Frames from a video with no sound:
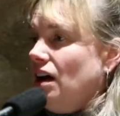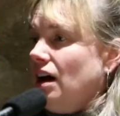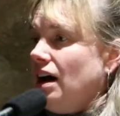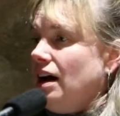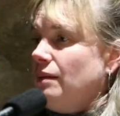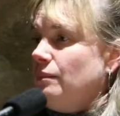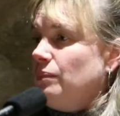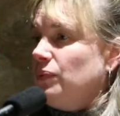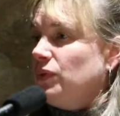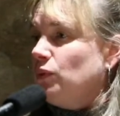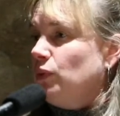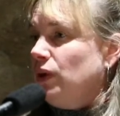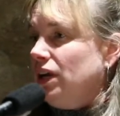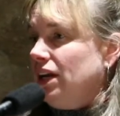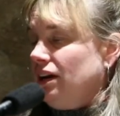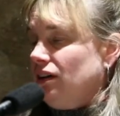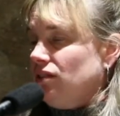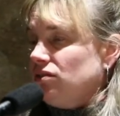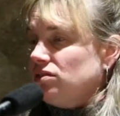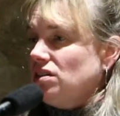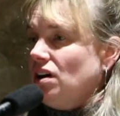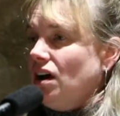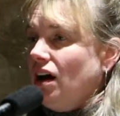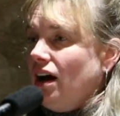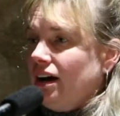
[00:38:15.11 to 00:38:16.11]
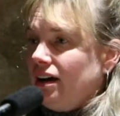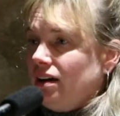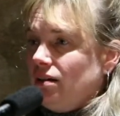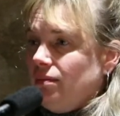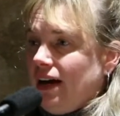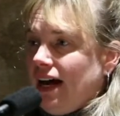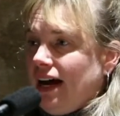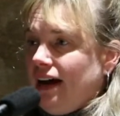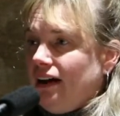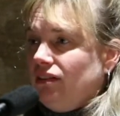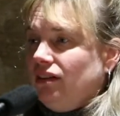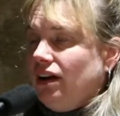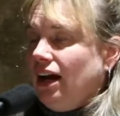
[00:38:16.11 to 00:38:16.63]
We don't talk
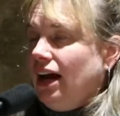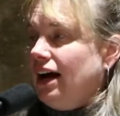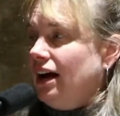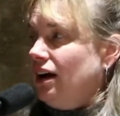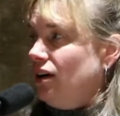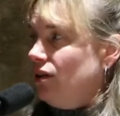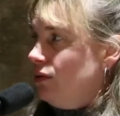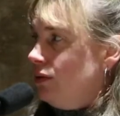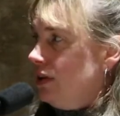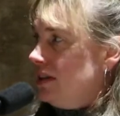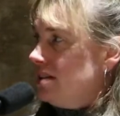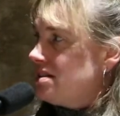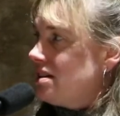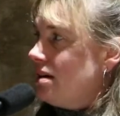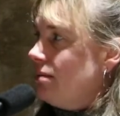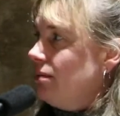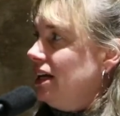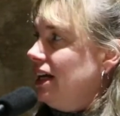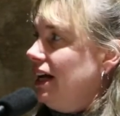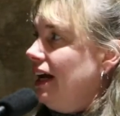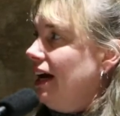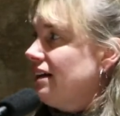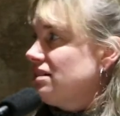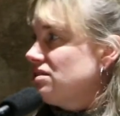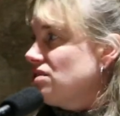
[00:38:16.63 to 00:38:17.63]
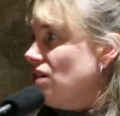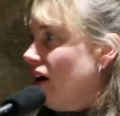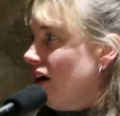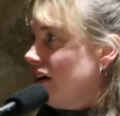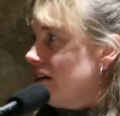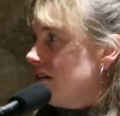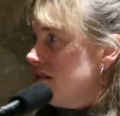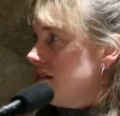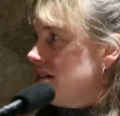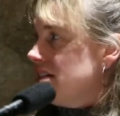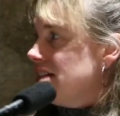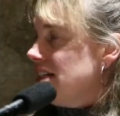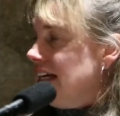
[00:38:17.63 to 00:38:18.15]
about how when somebody has
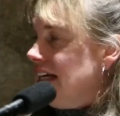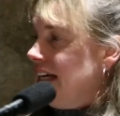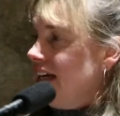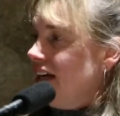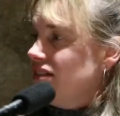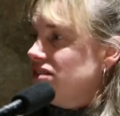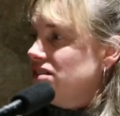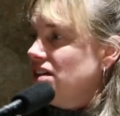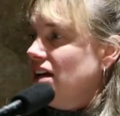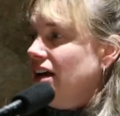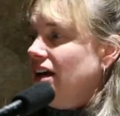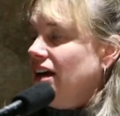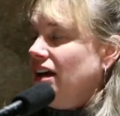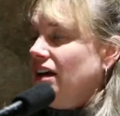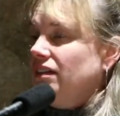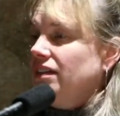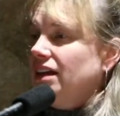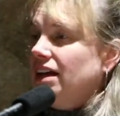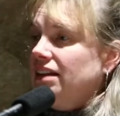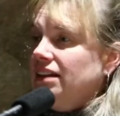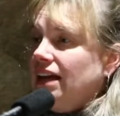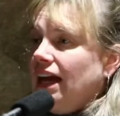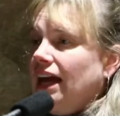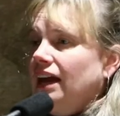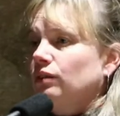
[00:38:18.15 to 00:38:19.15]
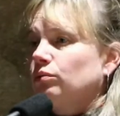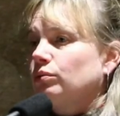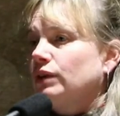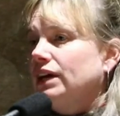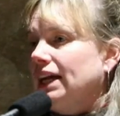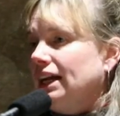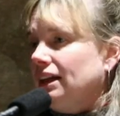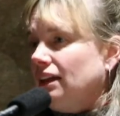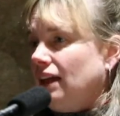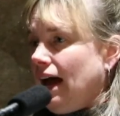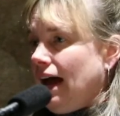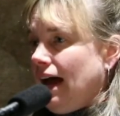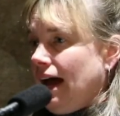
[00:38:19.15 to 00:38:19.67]
heart disease that they
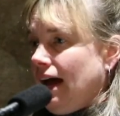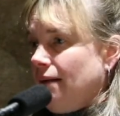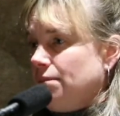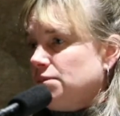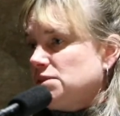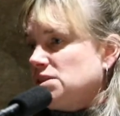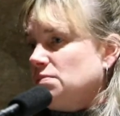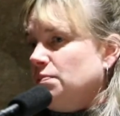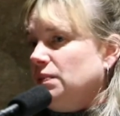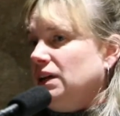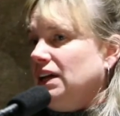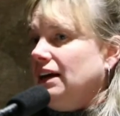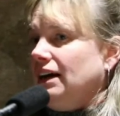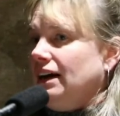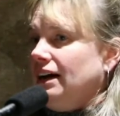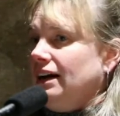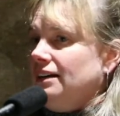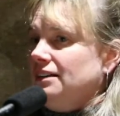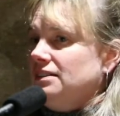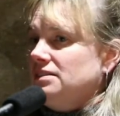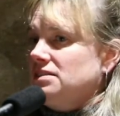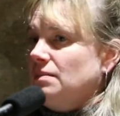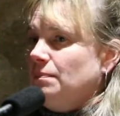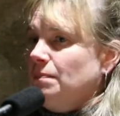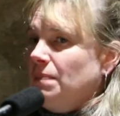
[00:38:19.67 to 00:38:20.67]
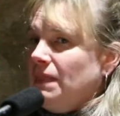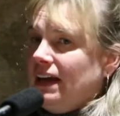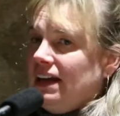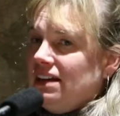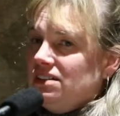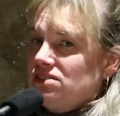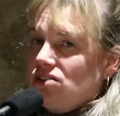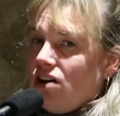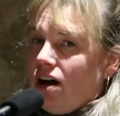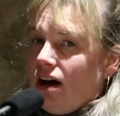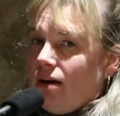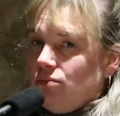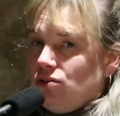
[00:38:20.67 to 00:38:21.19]
relapse because
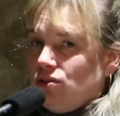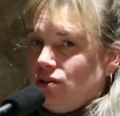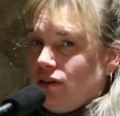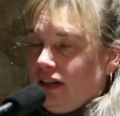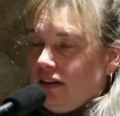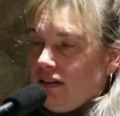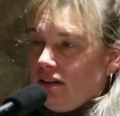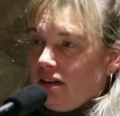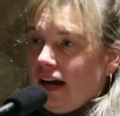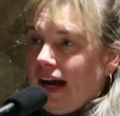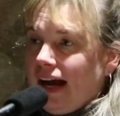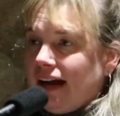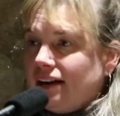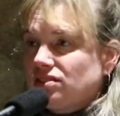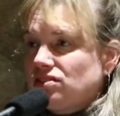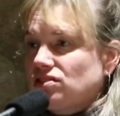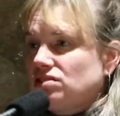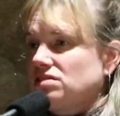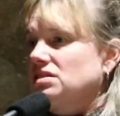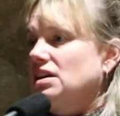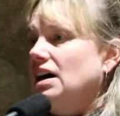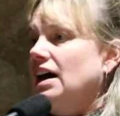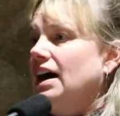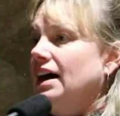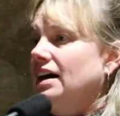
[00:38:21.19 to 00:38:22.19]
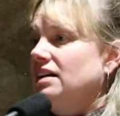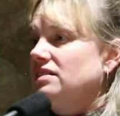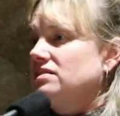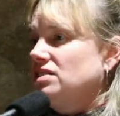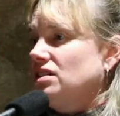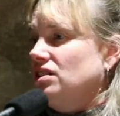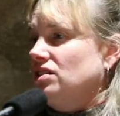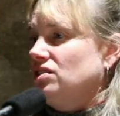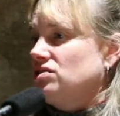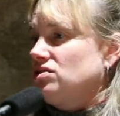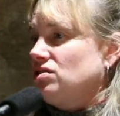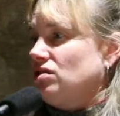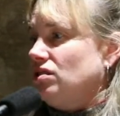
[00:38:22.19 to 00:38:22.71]
they stopped doing their
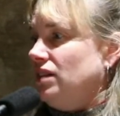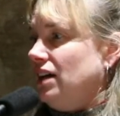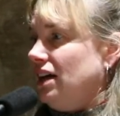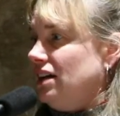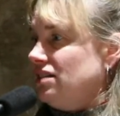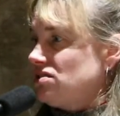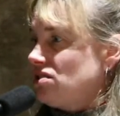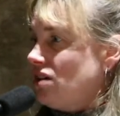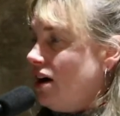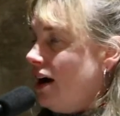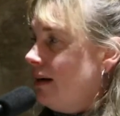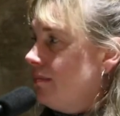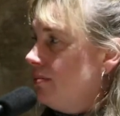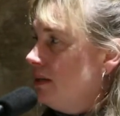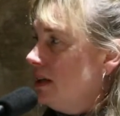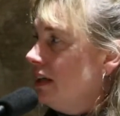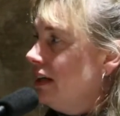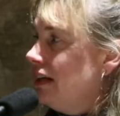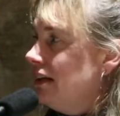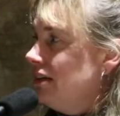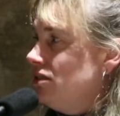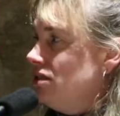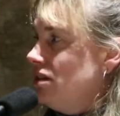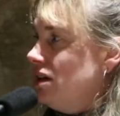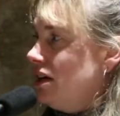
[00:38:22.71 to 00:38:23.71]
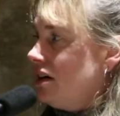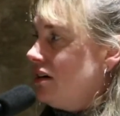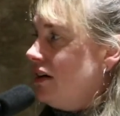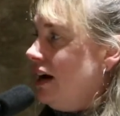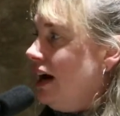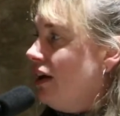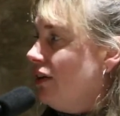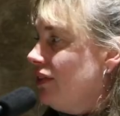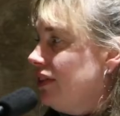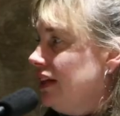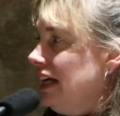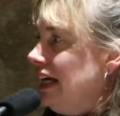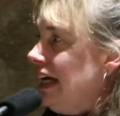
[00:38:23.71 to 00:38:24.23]
exercises or they stopped their
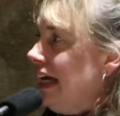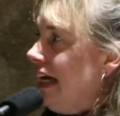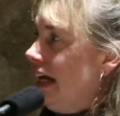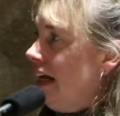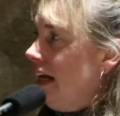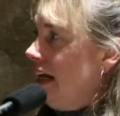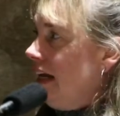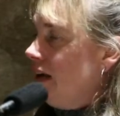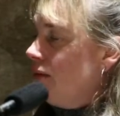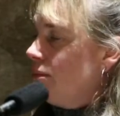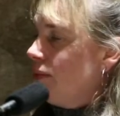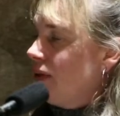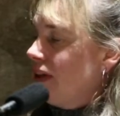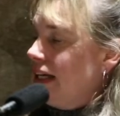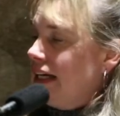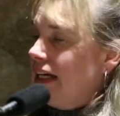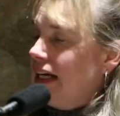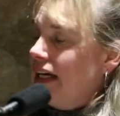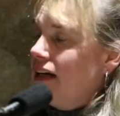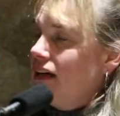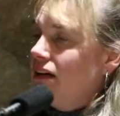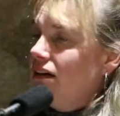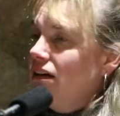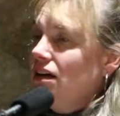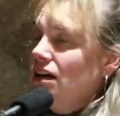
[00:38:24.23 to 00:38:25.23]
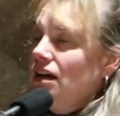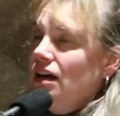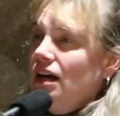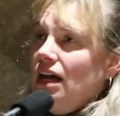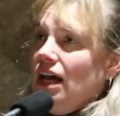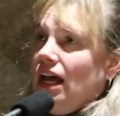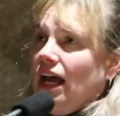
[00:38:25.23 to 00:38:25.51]
healthy eating plan.